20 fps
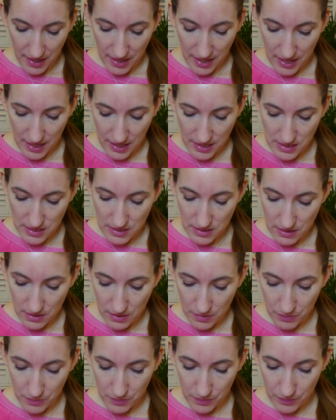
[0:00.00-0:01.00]
And
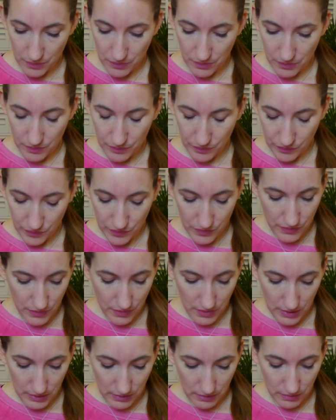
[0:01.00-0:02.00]

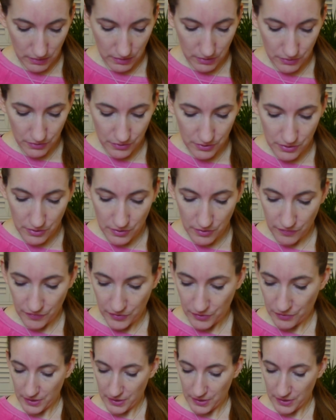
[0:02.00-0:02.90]
I learned a